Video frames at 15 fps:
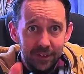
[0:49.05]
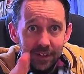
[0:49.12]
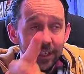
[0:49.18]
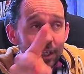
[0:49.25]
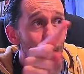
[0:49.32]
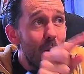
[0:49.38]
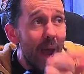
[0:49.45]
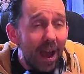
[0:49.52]

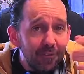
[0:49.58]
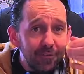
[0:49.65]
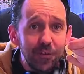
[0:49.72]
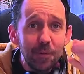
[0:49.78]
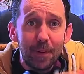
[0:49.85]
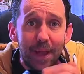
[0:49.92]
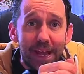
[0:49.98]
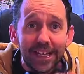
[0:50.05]
You have to
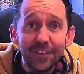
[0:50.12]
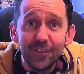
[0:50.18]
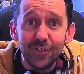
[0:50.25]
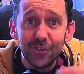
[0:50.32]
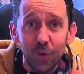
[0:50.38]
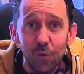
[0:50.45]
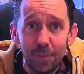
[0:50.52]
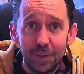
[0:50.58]
pay
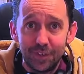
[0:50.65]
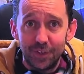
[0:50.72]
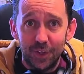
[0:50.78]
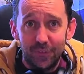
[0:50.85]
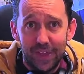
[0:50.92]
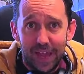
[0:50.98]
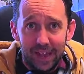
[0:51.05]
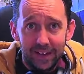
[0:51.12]
installments on
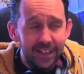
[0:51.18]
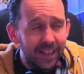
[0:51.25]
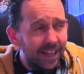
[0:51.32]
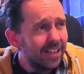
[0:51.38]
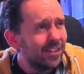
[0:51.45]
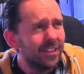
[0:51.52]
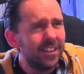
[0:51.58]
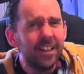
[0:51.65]
that. It's
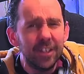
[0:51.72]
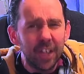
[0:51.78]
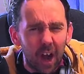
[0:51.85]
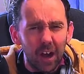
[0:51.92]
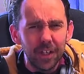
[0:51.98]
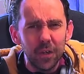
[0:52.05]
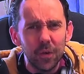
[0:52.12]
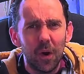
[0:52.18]
like a car
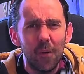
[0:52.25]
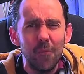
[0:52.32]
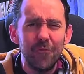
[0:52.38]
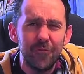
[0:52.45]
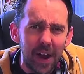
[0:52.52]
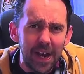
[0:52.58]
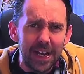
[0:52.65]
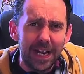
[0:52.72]
you got on
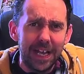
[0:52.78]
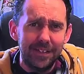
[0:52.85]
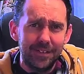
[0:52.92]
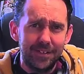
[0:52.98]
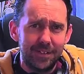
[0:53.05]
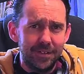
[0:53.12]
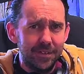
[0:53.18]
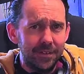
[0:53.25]
finance.